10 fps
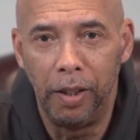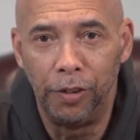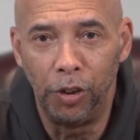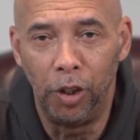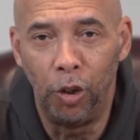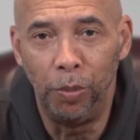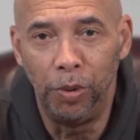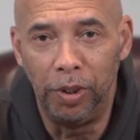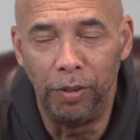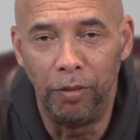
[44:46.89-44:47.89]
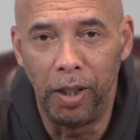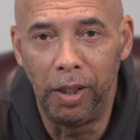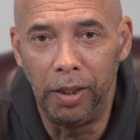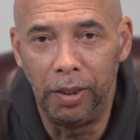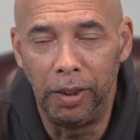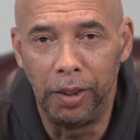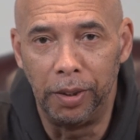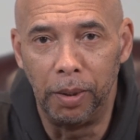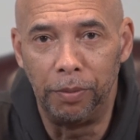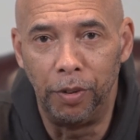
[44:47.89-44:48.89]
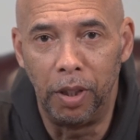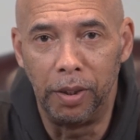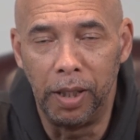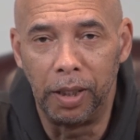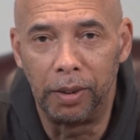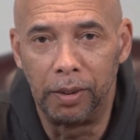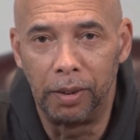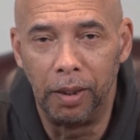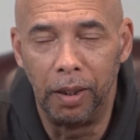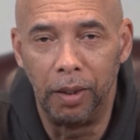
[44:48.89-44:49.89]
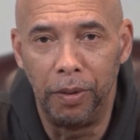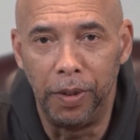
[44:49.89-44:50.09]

And so I hope you get ready and geared up for our next uh,